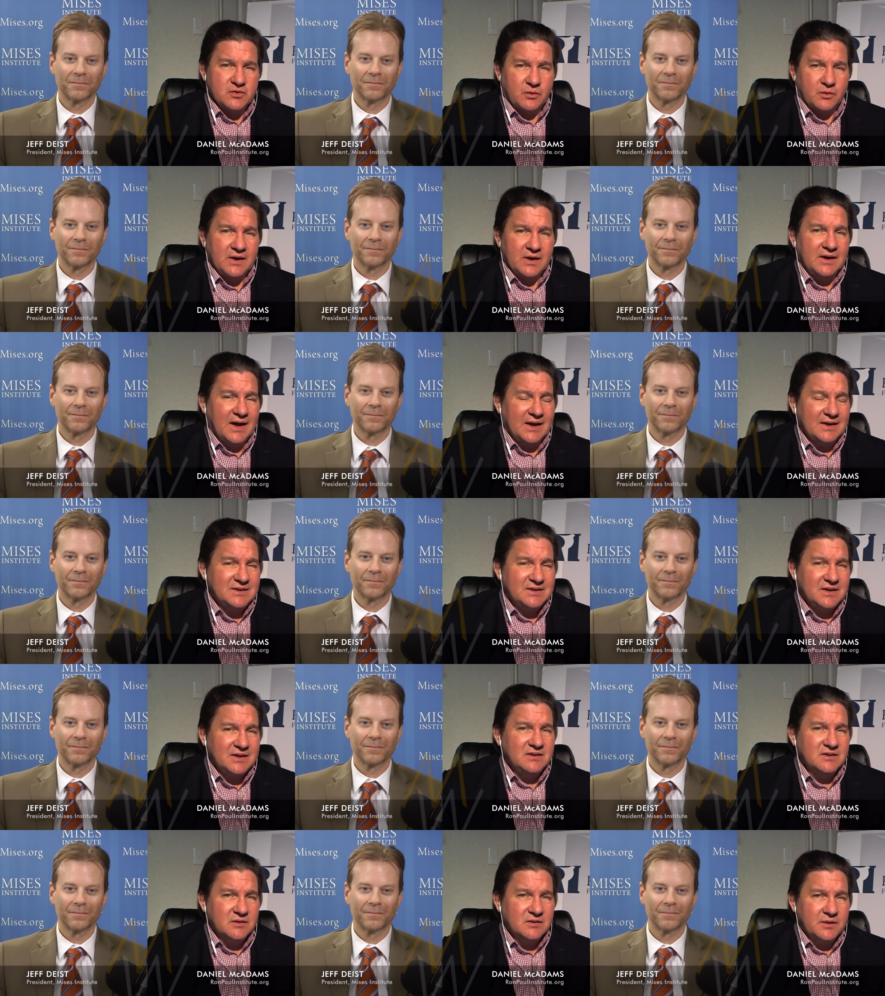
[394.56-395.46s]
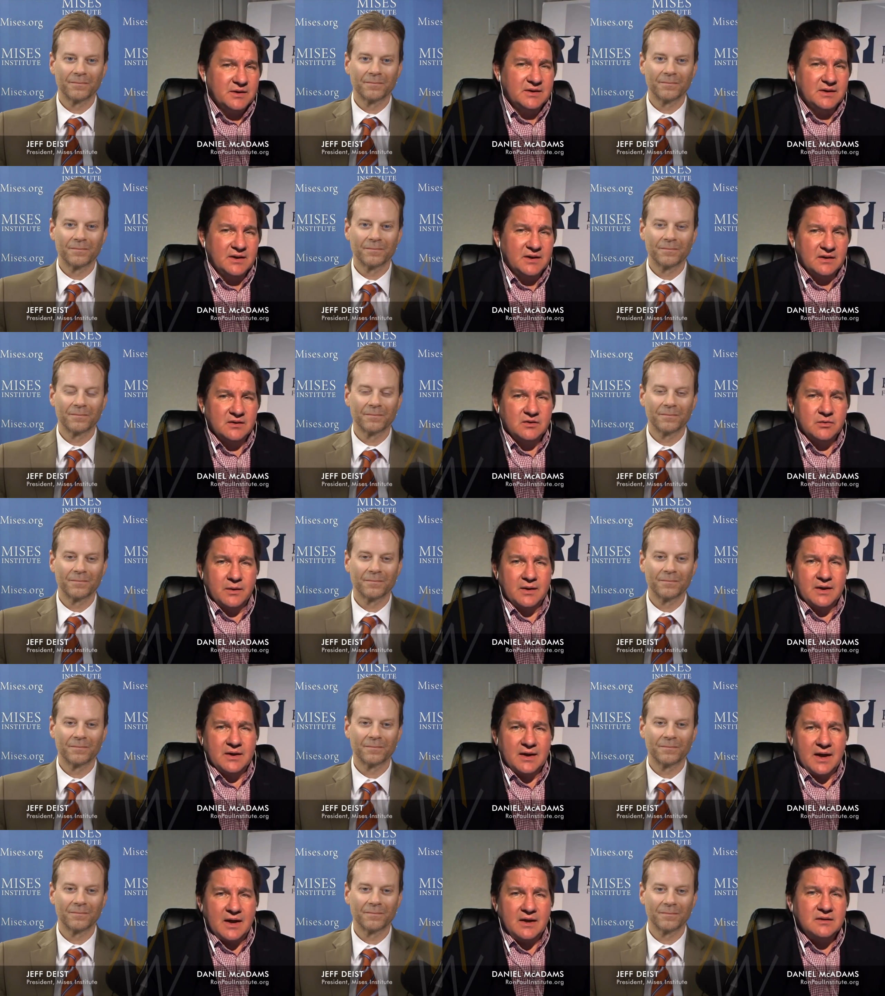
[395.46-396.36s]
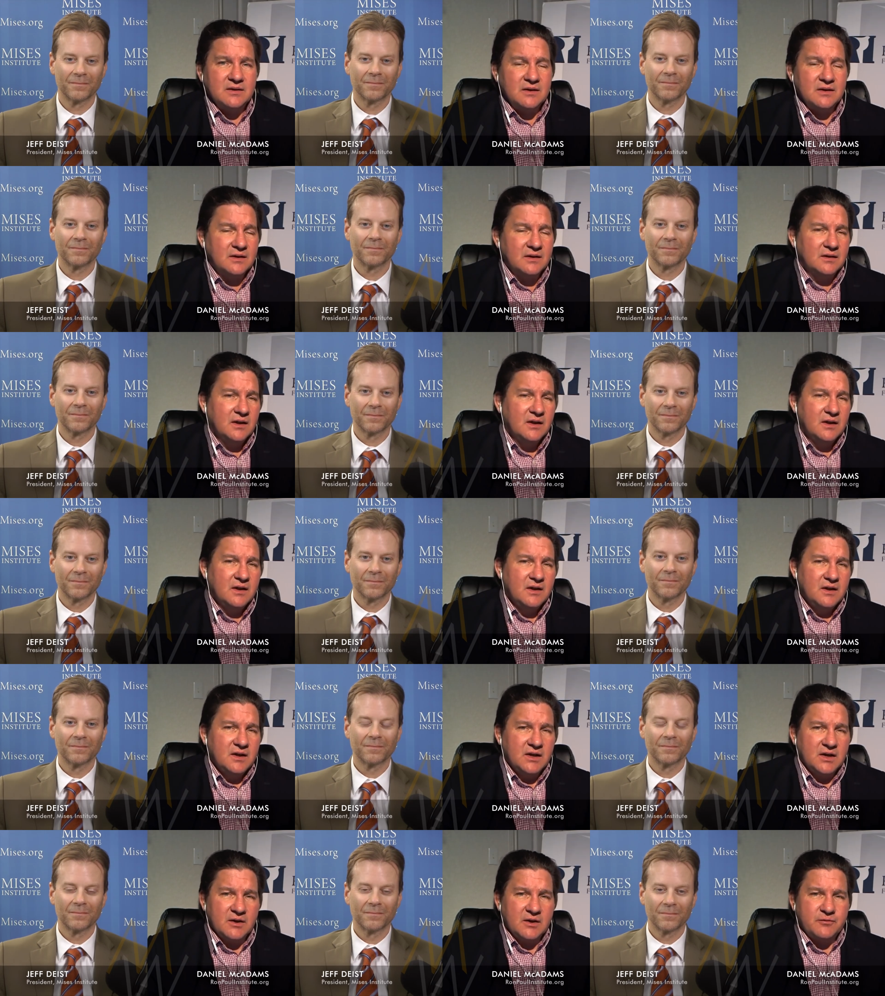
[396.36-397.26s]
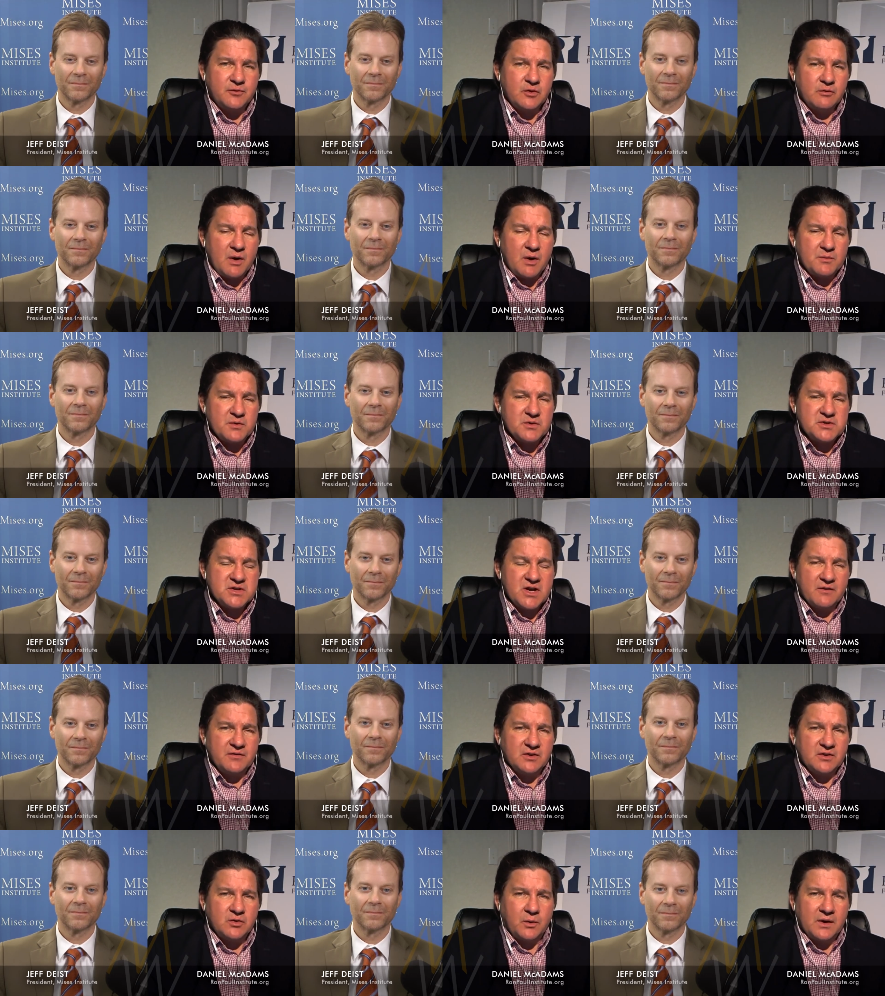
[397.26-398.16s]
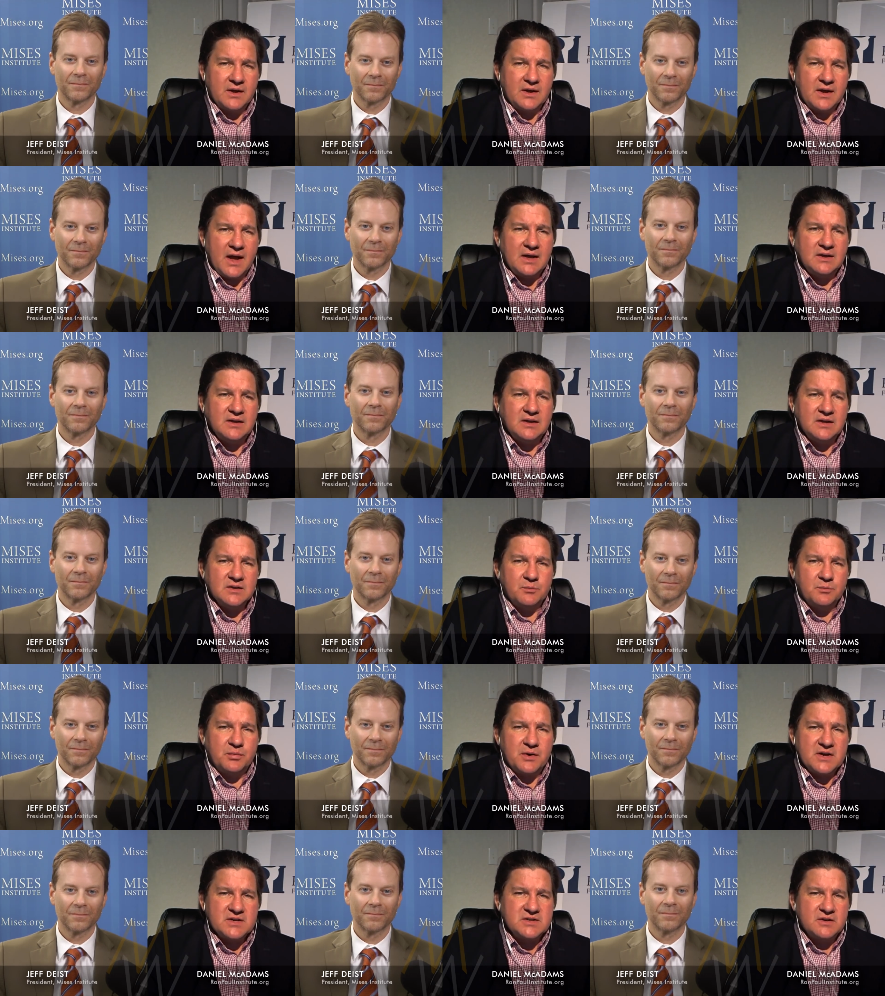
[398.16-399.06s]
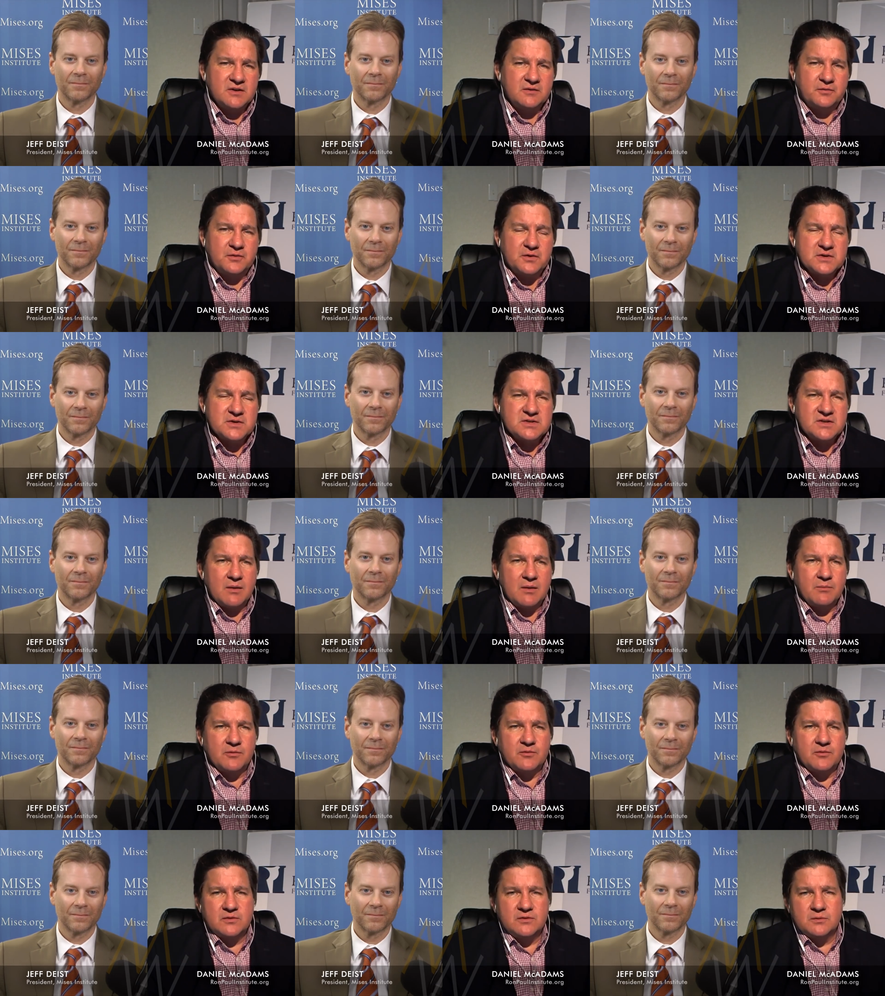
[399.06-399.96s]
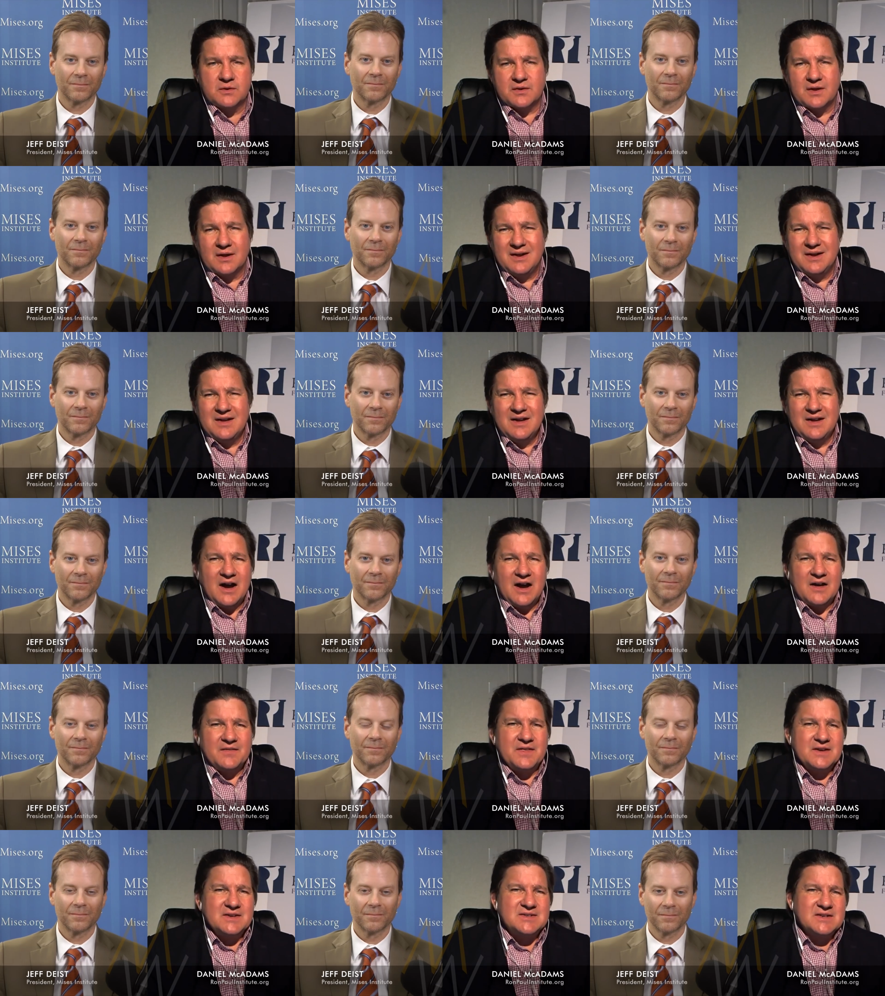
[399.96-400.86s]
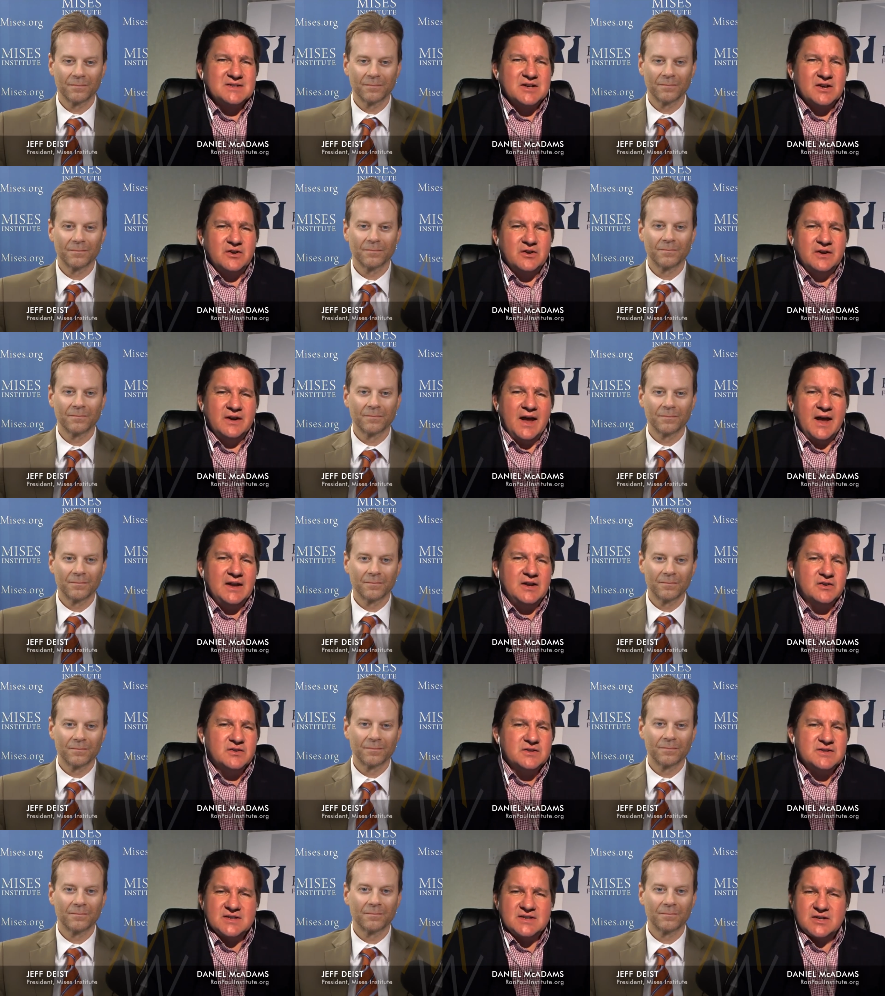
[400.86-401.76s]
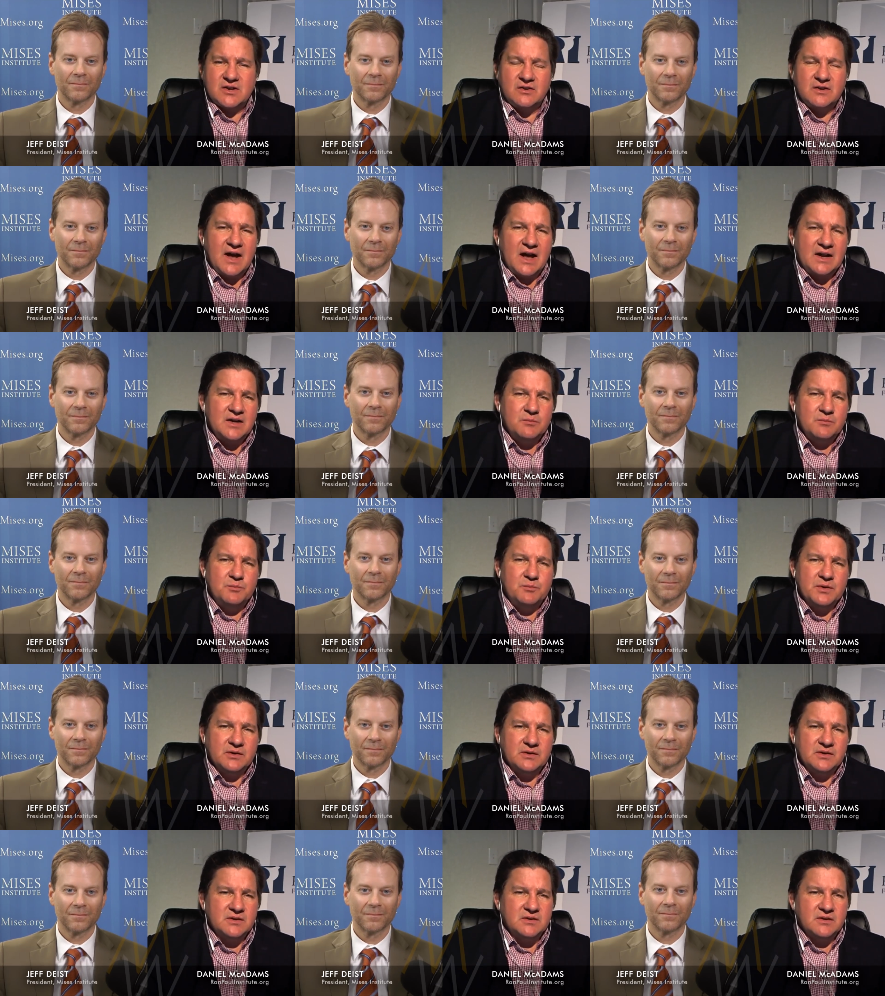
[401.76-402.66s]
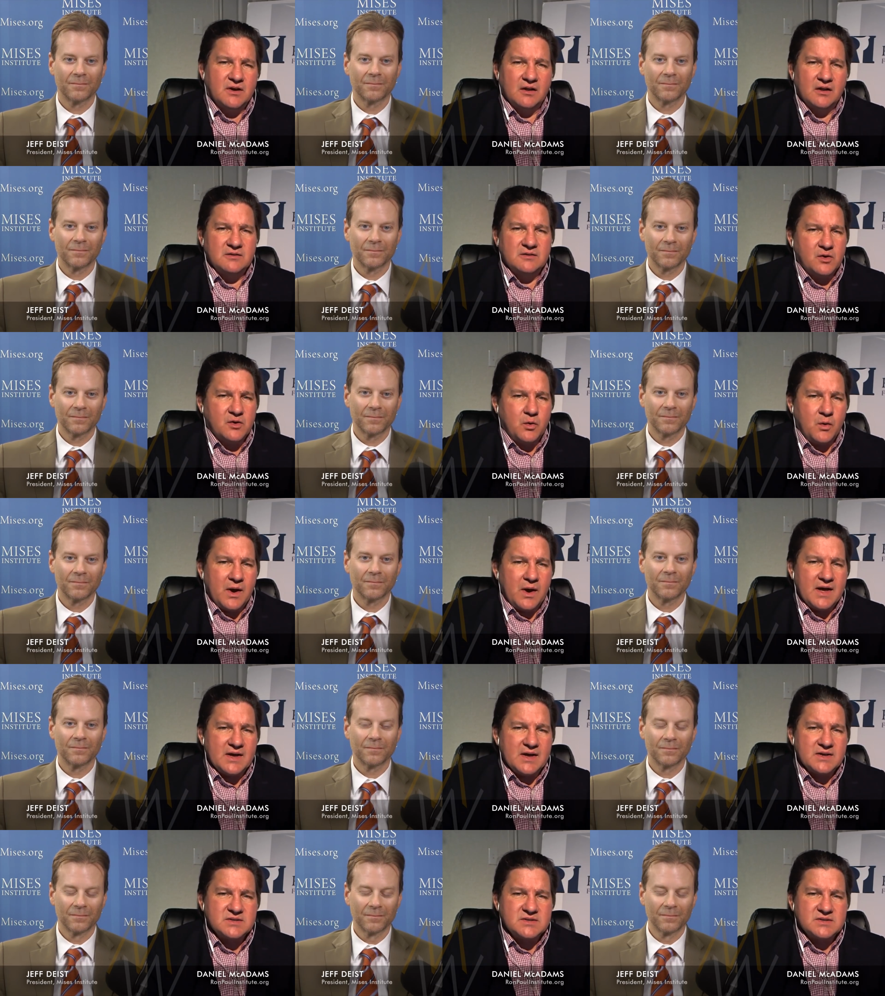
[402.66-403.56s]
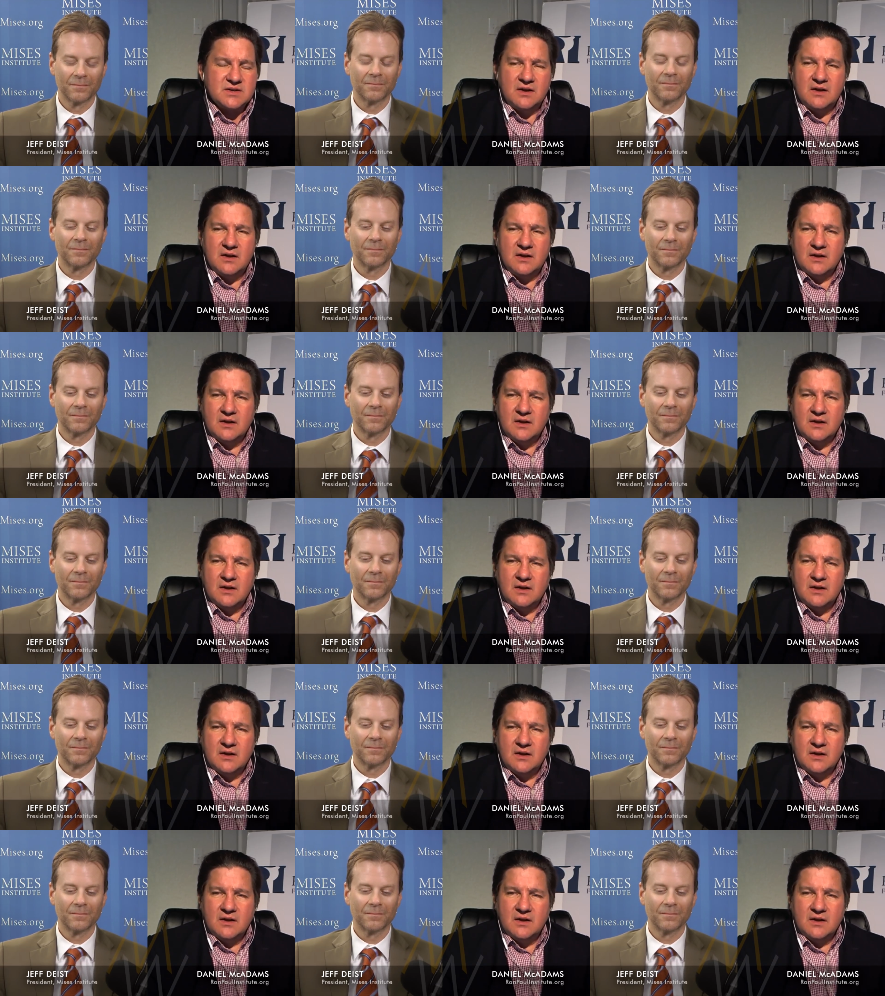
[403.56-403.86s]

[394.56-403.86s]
Speaker 1: 2019 than we did in 2018. And if you remember, Jeff, in 2018, the president first came through with, I think, $680 or $690 billion request,